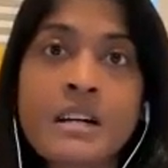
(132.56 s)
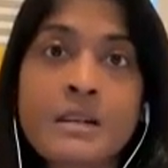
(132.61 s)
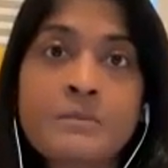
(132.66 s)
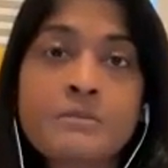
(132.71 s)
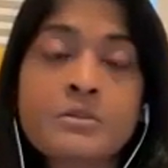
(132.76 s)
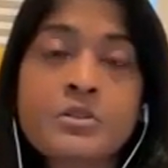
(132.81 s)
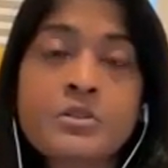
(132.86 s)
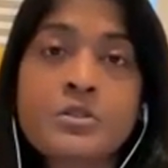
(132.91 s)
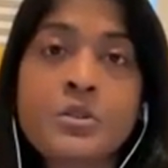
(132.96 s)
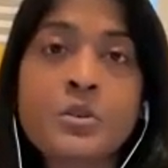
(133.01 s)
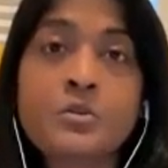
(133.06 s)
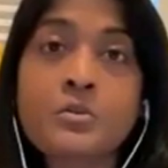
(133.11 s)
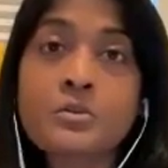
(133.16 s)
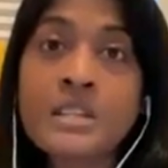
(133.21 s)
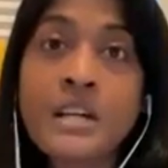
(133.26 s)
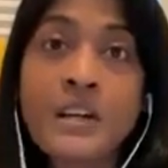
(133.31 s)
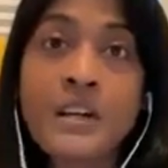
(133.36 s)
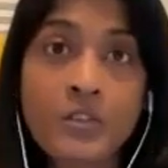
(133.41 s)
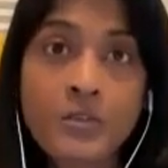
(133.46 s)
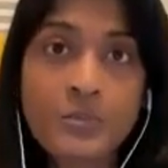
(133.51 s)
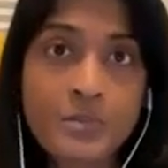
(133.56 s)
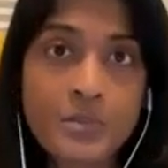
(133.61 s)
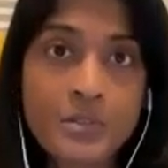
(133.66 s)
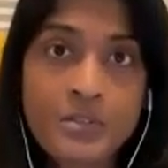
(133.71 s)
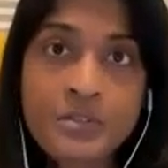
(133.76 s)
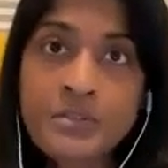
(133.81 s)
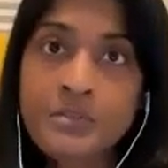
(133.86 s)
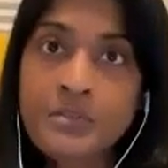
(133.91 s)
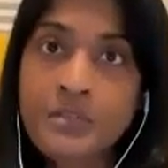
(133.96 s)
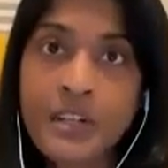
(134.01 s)
I'm so
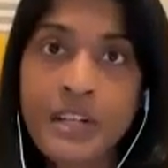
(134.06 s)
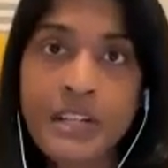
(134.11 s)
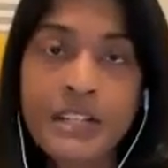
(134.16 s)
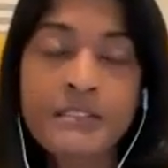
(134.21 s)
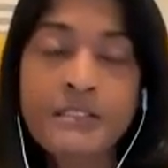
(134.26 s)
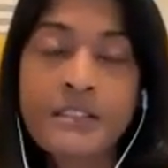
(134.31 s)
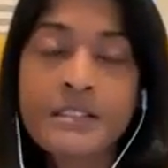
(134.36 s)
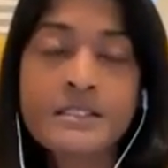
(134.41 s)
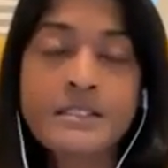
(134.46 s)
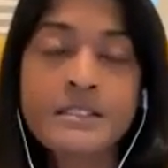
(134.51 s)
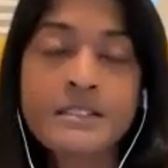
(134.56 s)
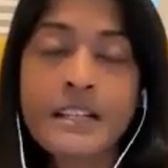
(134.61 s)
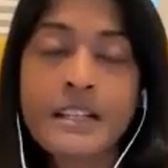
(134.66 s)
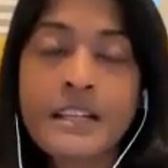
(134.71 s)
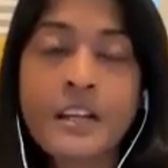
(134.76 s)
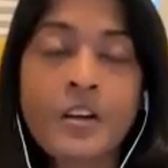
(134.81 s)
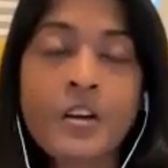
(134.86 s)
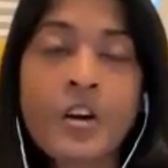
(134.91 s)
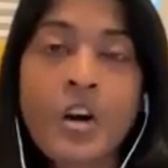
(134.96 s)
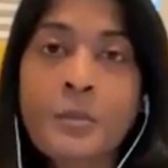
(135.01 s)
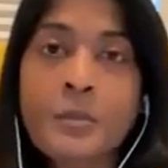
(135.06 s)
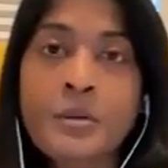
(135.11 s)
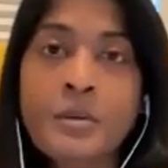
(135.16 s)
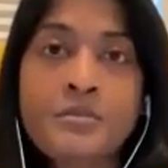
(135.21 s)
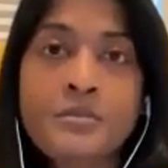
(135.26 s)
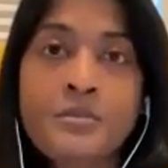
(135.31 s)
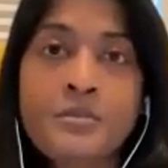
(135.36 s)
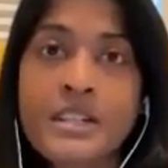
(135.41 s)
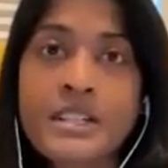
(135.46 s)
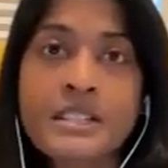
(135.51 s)
terrible, right? That's like a
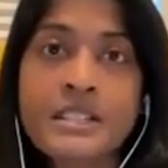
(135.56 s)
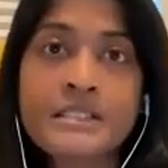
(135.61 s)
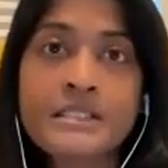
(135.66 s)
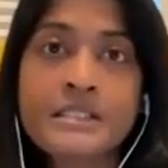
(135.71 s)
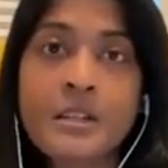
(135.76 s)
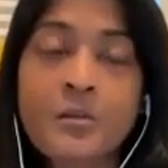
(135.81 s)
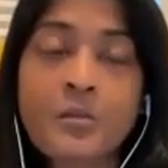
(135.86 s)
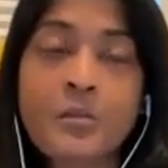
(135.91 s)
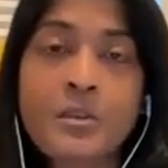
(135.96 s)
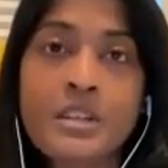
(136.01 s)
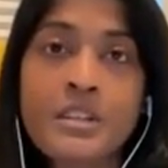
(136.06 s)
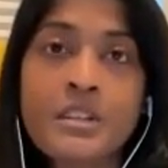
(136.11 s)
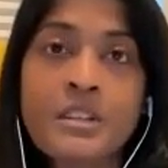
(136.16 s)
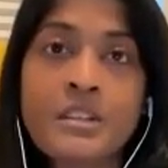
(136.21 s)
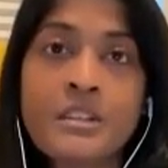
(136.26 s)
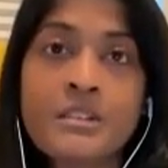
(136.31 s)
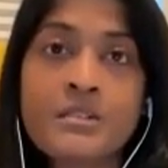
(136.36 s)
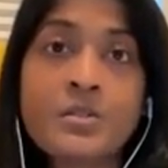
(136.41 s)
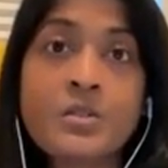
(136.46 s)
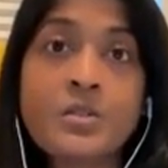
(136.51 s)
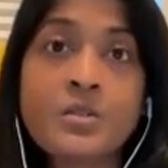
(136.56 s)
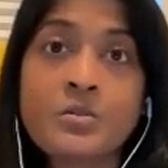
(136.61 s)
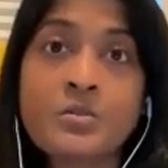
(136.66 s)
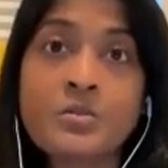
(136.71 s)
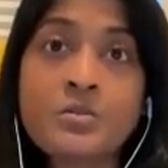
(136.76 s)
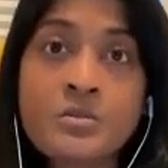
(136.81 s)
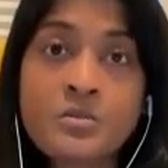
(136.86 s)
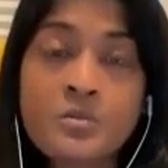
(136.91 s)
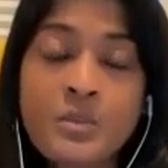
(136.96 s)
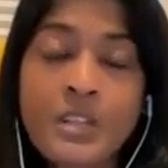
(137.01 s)
common phrase that we
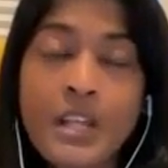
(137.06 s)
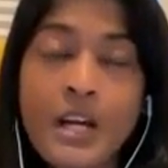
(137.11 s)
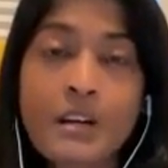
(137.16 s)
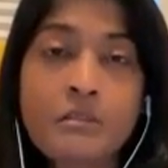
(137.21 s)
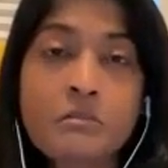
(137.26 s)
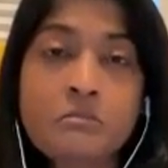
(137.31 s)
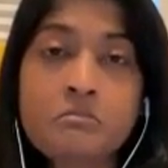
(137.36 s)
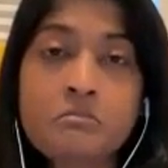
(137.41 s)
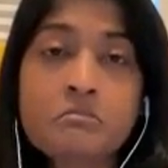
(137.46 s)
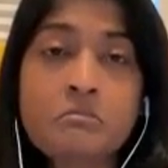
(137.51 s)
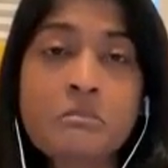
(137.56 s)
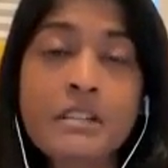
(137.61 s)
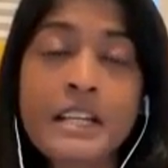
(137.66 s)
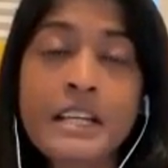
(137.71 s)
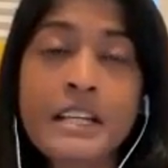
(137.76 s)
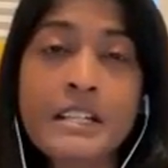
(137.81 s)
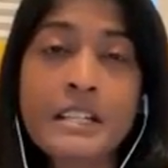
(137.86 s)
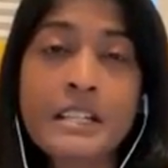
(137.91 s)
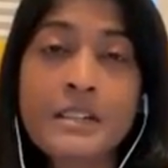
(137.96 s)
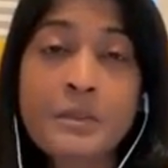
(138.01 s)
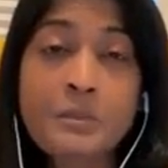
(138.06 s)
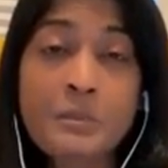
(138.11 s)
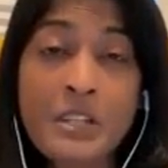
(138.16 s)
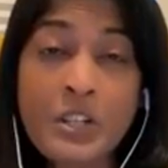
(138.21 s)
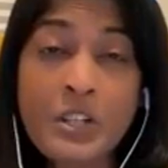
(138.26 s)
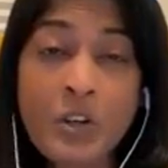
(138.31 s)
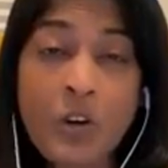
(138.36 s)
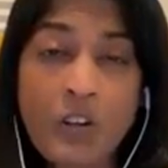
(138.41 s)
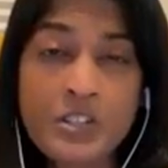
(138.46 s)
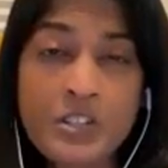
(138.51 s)
use without like even
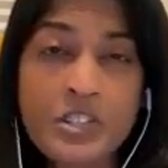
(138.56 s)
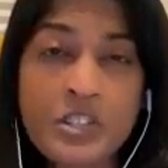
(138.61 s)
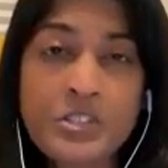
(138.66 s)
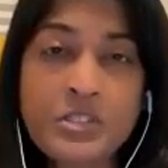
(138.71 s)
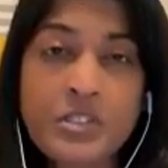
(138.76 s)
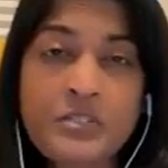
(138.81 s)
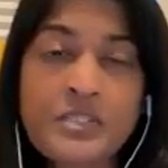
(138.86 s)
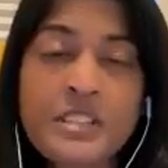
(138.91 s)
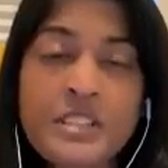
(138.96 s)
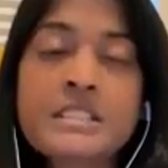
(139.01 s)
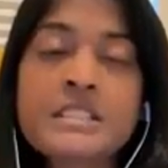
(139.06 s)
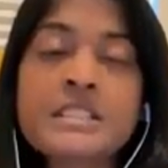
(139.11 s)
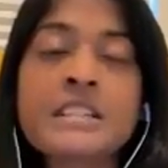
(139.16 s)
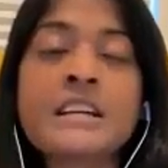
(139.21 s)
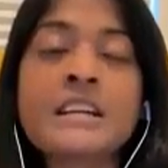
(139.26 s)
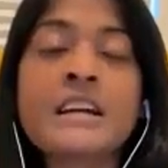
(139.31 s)
being conscious of it.